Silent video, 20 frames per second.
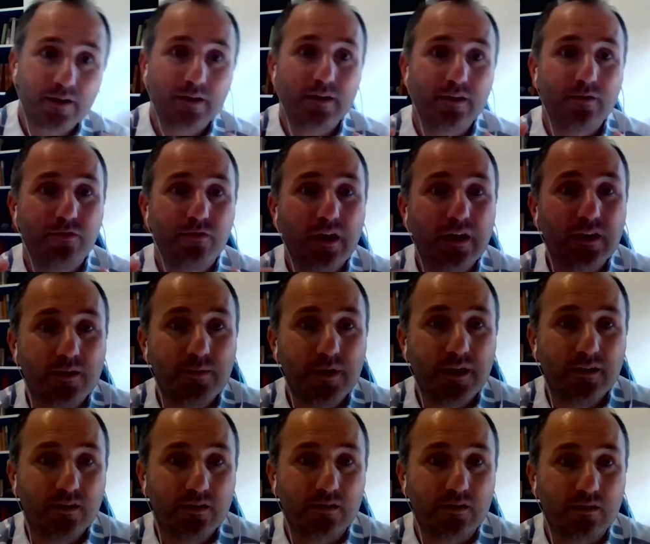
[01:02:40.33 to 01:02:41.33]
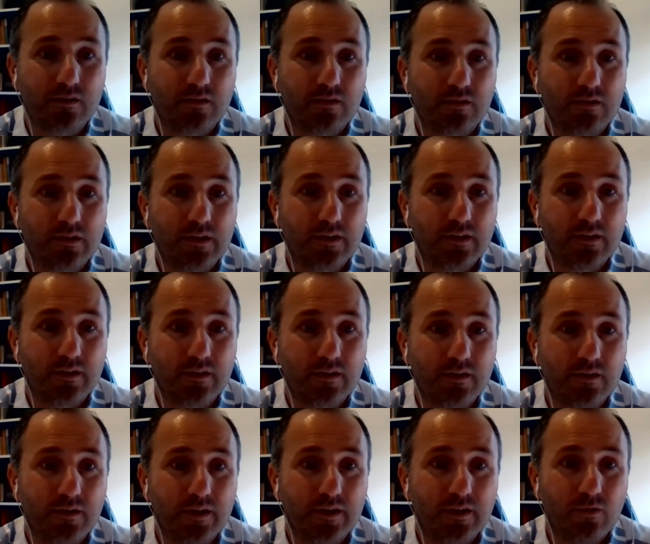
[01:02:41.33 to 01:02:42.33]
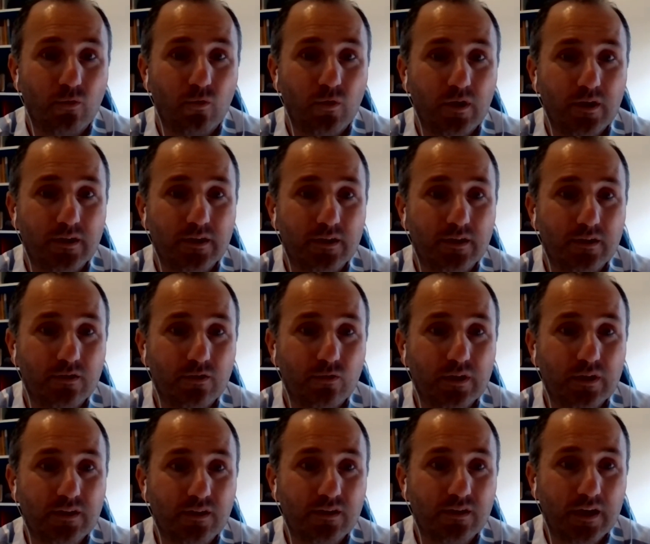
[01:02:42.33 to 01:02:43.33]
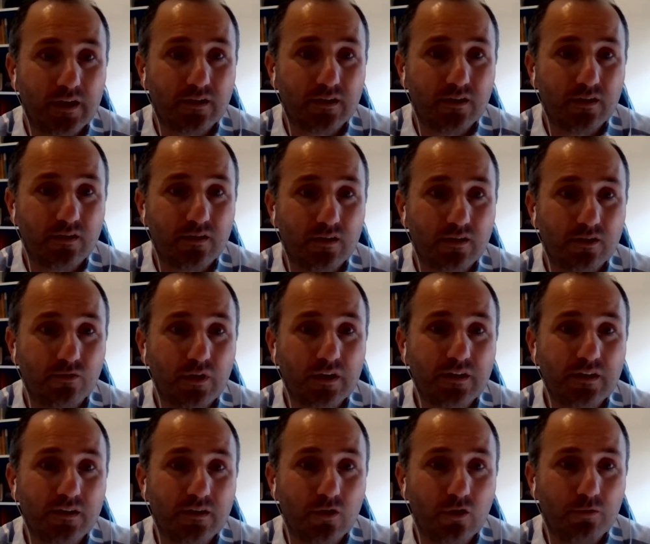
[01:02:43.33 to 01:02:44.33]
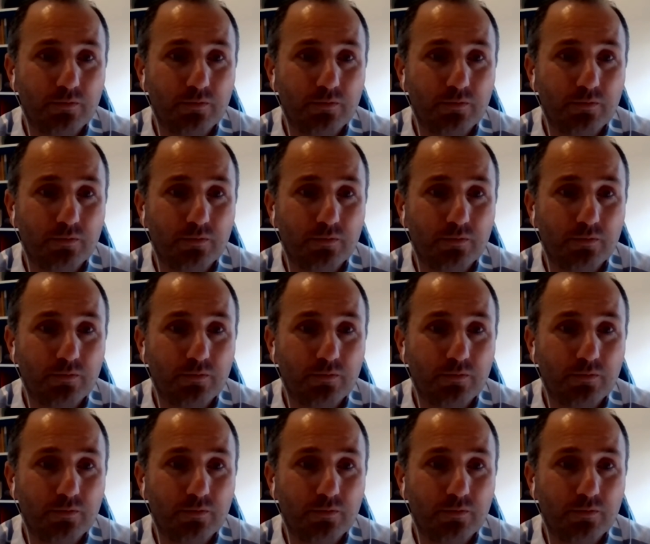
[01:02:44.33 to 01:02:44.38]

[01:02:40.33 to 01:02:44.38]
fundamentals, what is existence, what is